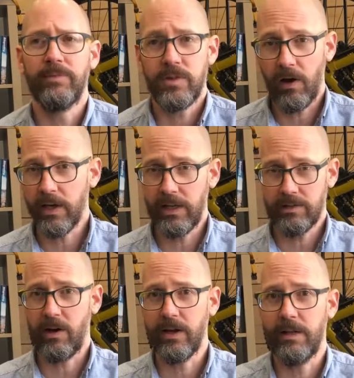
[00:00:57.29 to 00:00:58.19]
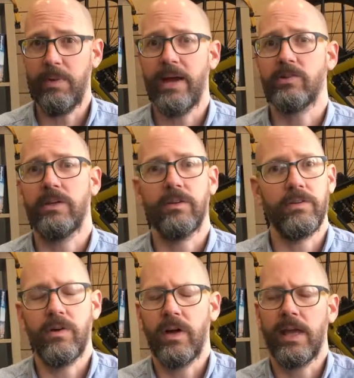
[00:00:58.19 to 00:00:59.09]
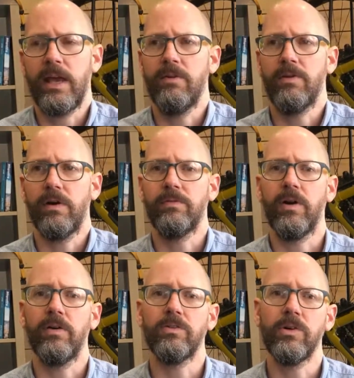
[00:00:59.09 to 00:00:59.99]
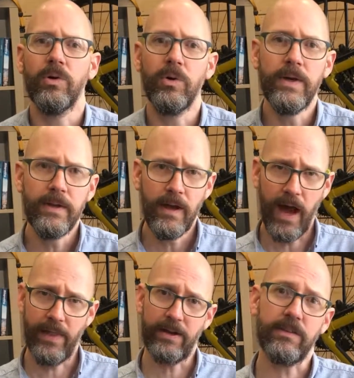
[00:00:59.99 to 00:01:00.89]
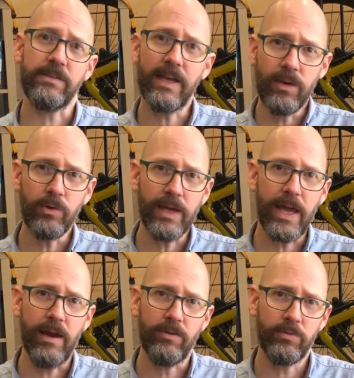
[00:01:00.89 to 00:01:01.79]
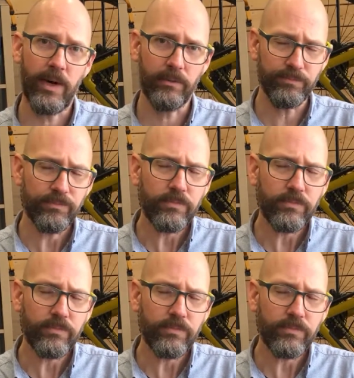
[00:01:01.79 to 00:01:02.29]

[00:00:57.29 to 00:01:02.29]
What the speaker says: tiny battery, so it's not going to get you very far at all. And a single gear as well.